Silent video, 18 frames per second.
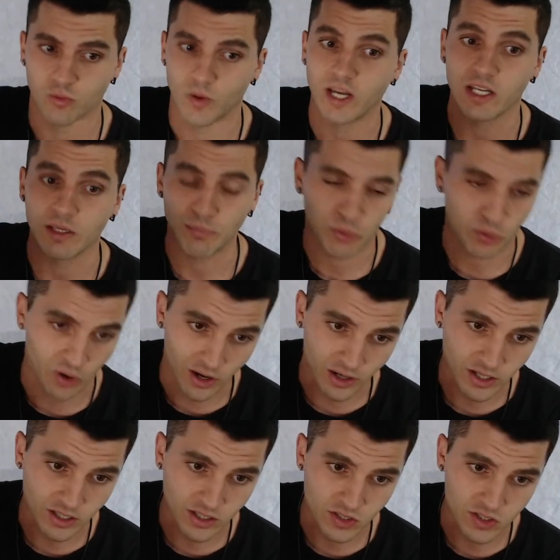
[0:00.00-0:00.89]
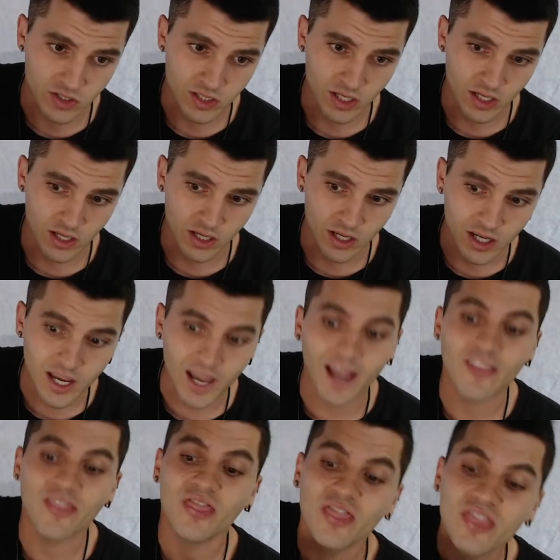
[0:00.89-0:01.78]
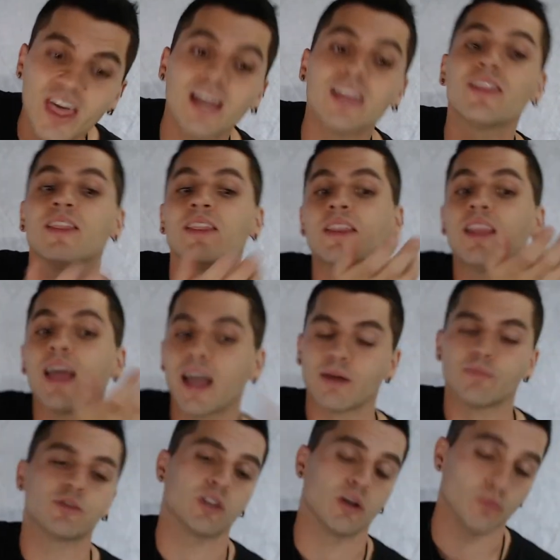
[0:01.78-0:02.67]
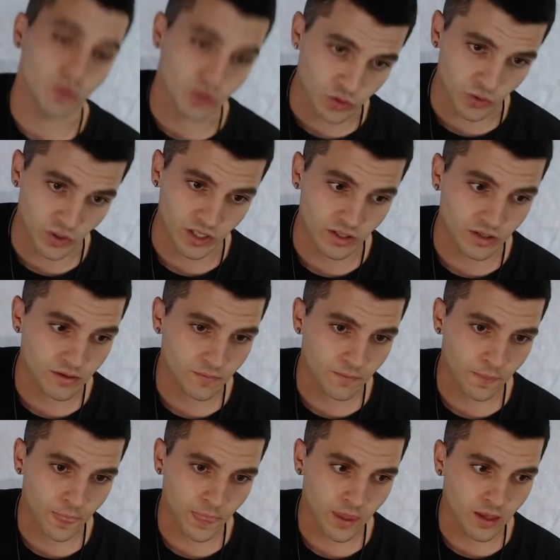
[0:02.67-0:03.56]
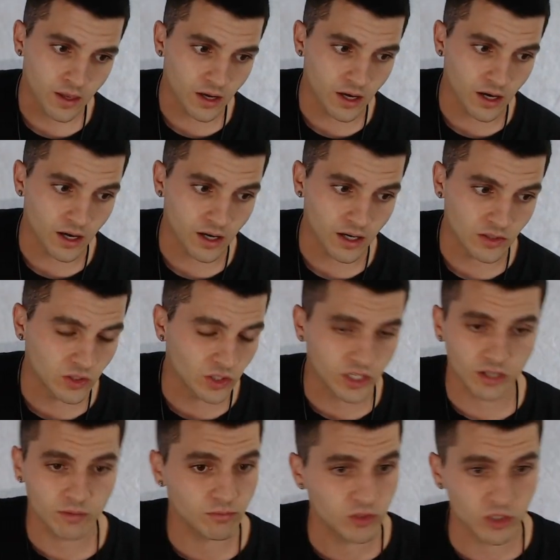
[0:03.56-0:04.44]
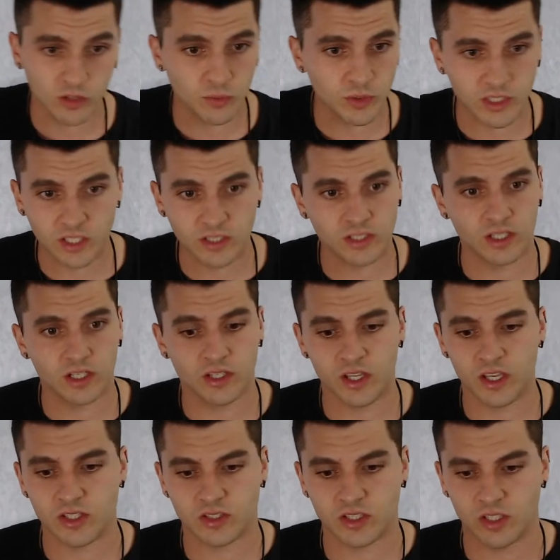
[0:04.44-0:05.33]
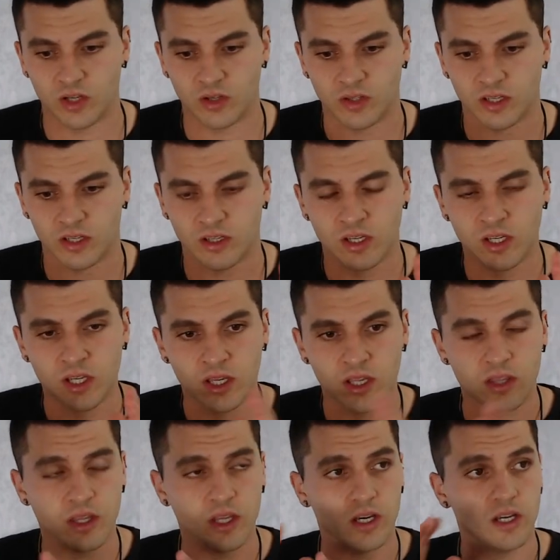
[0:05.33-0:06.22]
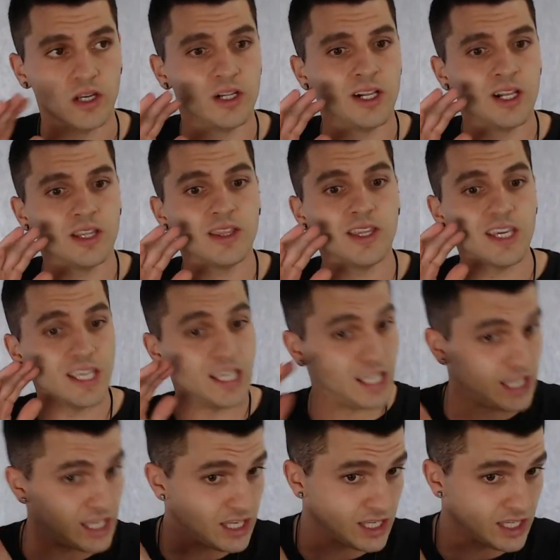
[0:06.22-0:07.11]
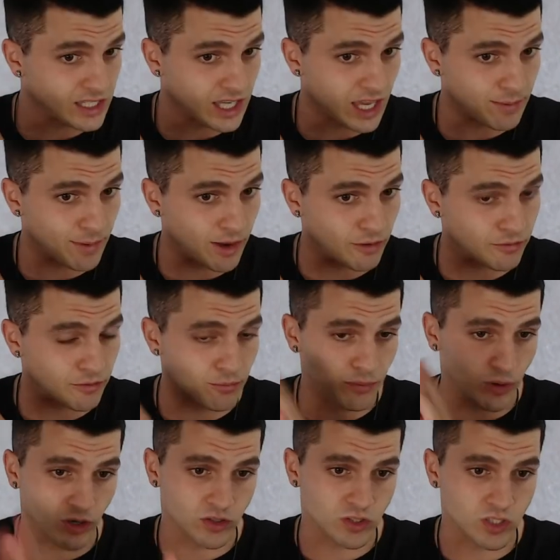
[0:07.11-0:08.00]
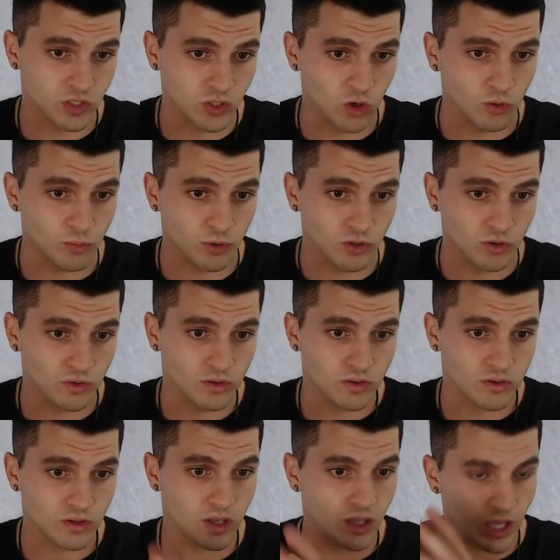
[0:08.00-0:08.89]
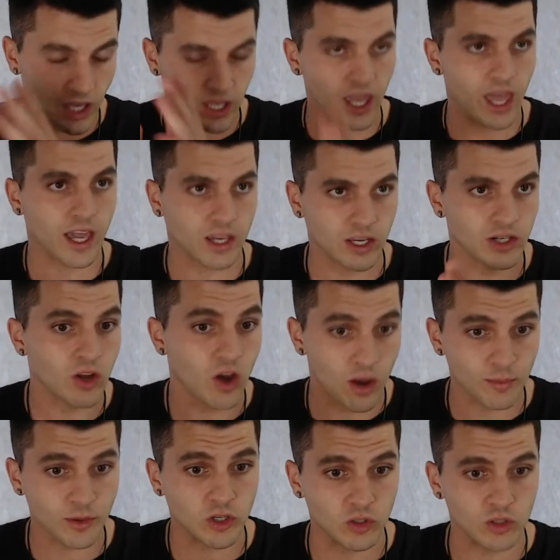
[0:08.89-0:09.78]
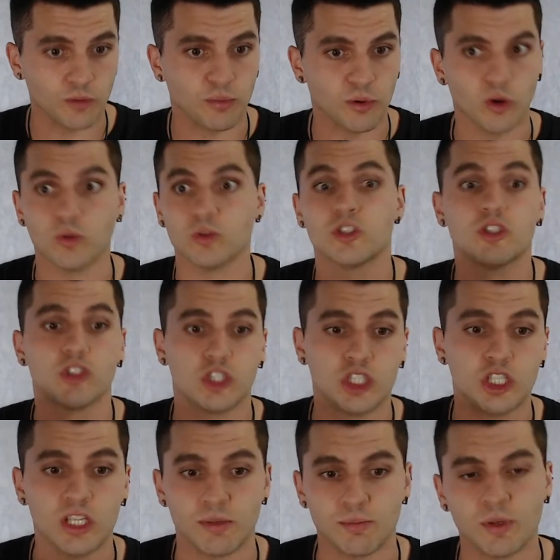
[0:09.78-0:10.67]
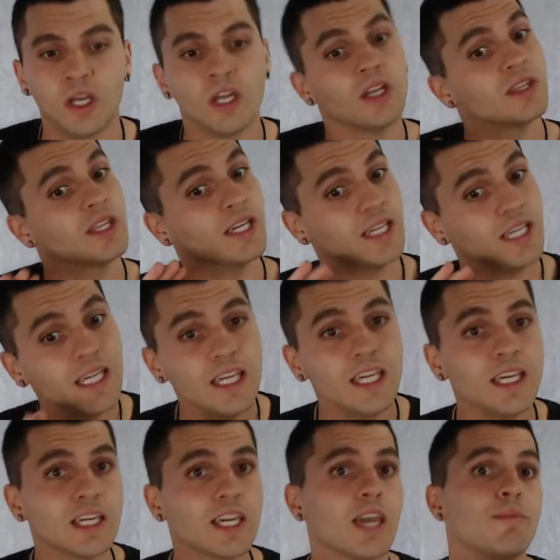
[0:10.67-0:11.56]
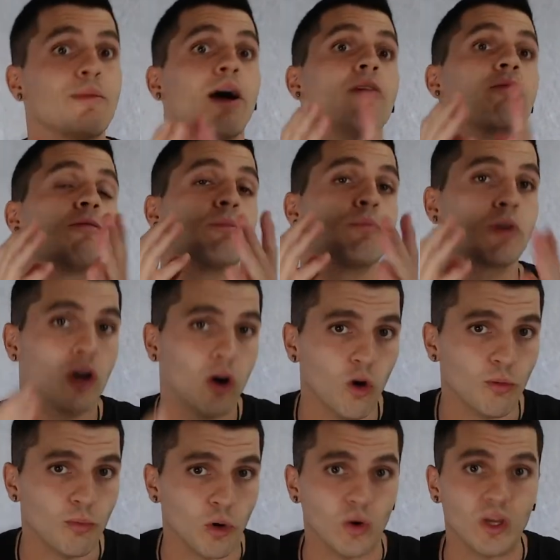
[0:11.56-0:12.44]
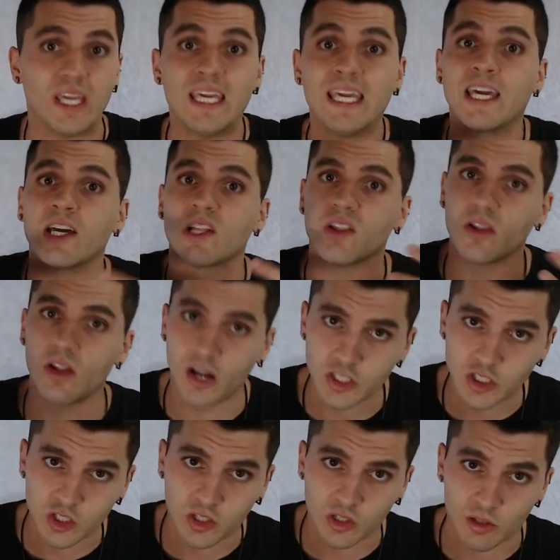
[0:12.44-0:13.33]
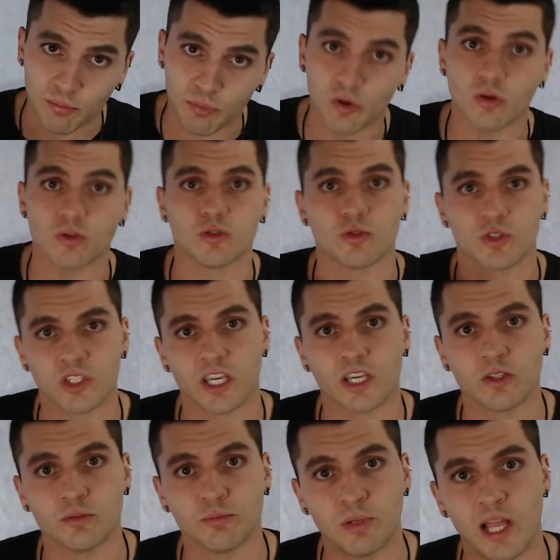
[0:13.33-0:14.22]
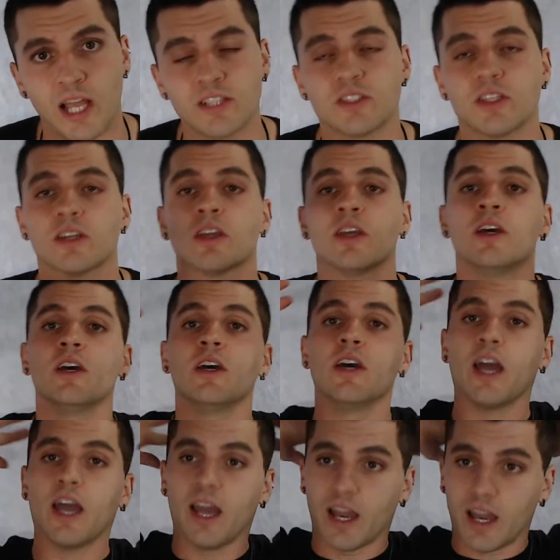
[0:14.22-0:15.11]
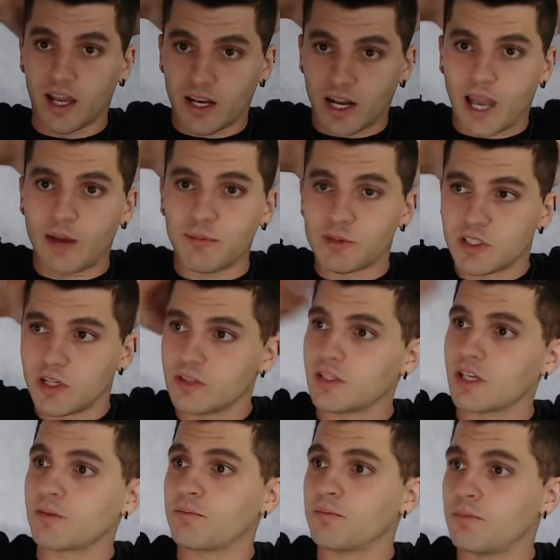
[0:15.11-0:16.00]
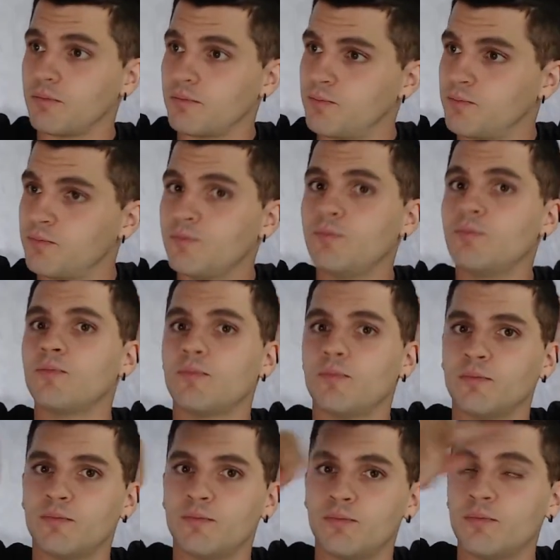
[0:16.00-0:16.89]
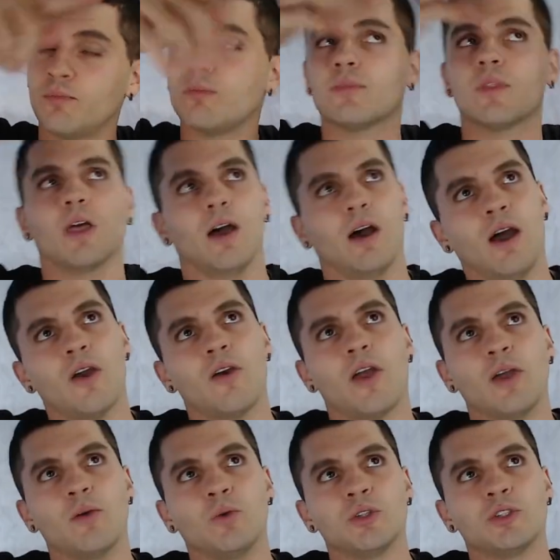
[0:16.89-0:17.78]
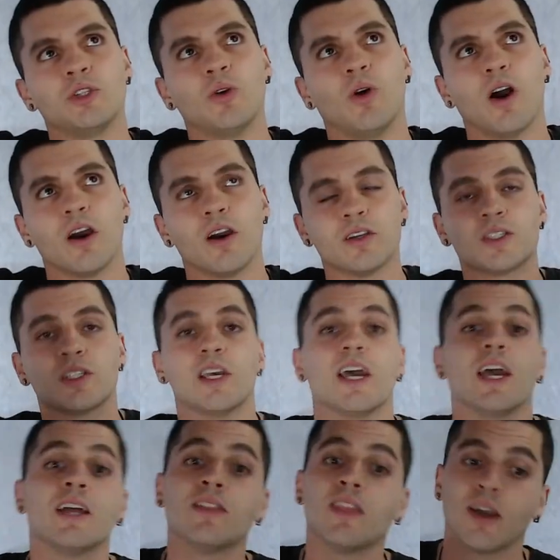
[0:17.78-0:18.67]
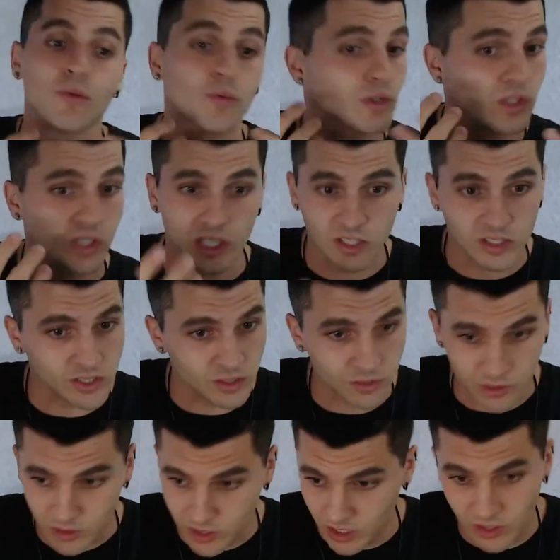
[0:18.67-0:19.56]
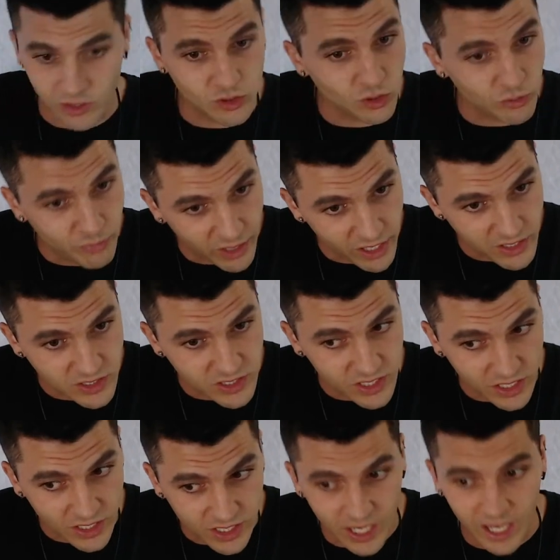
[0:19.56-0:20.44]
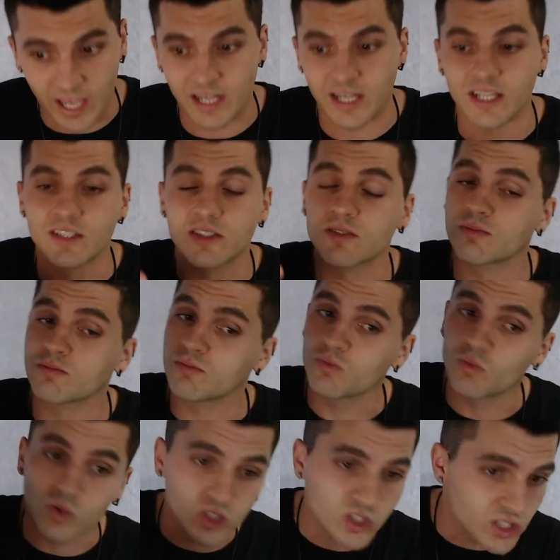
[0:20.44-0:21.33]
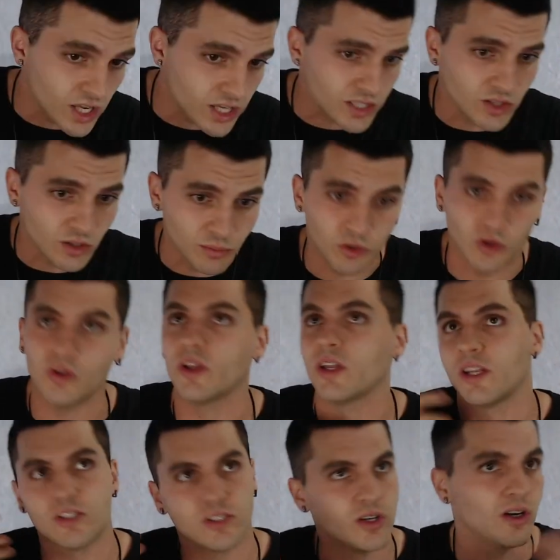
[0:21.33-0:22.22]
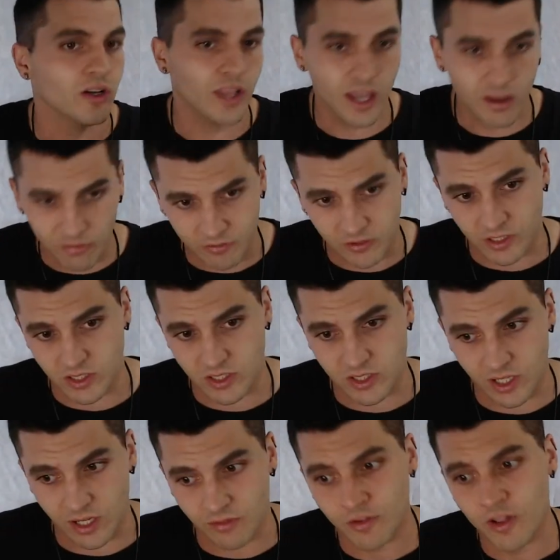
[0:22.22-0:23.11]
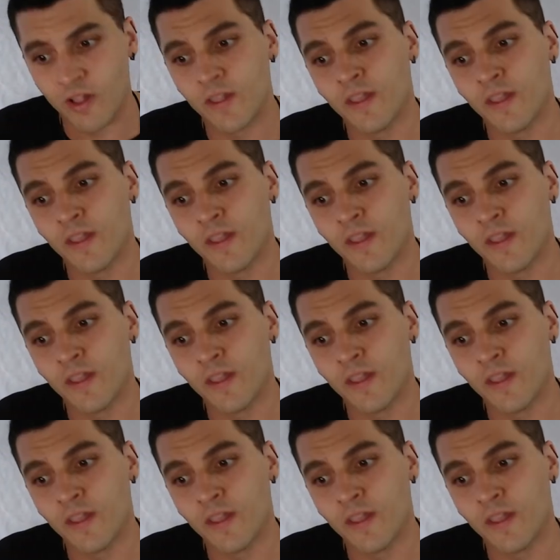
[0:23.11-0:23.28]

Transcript: ready products and then Amazon will do it. Uh, look at look at what they did on this. You know, the the the E came out from Barnes and Noble, e economical approach, cheap. The E came out from Kobo, ecological approach, recycled plastic, and Amazon's like, mm-hmm, mm-hmm. All right, we'll do ours, and they release the Kindle Basic, and it's recyclable, and it's all that fun stuff.